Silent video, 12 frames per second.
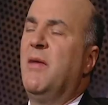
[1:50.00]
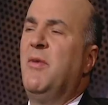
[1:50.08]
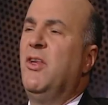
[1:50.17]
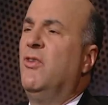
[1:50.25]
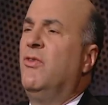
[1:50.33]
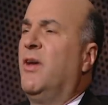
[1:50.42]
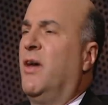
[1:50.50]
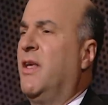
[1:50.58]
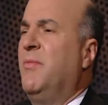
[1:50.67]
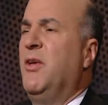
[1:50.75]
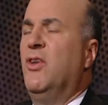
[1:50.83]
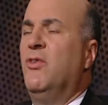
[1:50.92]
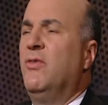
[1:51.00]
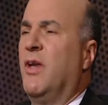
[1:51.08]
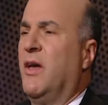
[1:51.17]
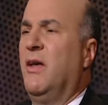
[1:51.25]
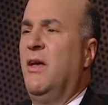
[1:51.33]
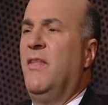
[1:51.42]
"Gimme Nuda, gimme
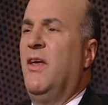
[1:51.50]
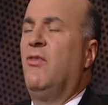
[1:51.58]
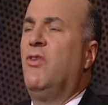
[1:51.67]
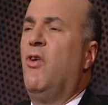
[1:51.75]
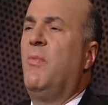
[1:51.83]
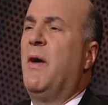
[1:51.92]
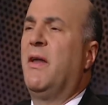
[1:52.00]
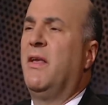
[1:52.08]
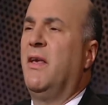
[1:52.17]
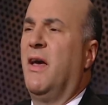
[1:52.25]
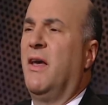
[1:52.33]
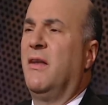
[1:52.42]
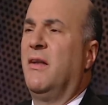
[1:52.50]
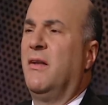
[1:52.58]
Nuda." They don't know about it yet.